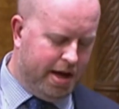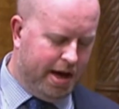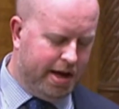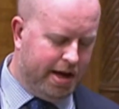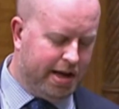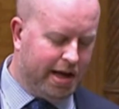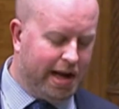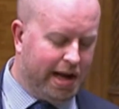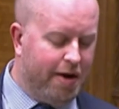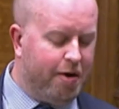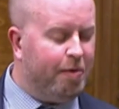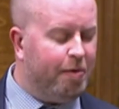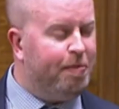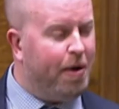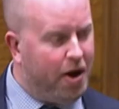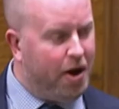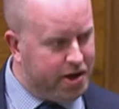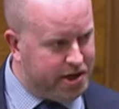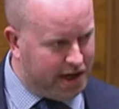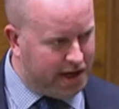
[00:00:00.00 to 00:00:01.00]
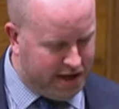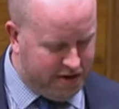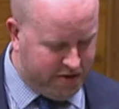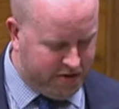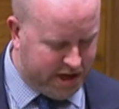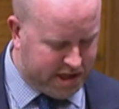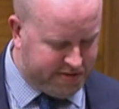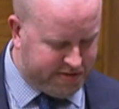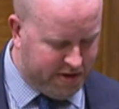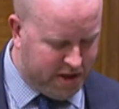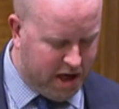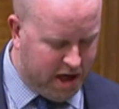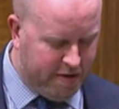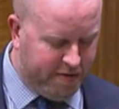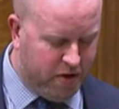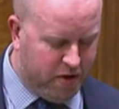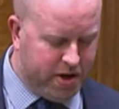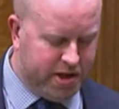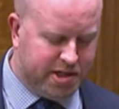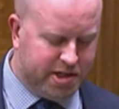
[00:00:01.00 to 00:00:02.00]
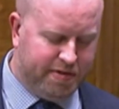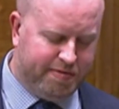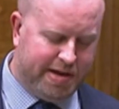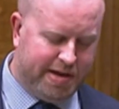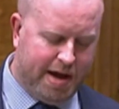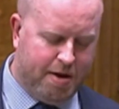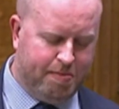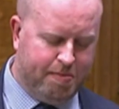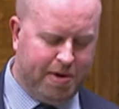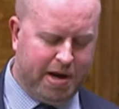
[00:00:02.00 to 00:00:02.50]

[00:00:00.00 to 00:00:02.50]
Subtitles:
I declare a partial interest for the avoidance of doubt,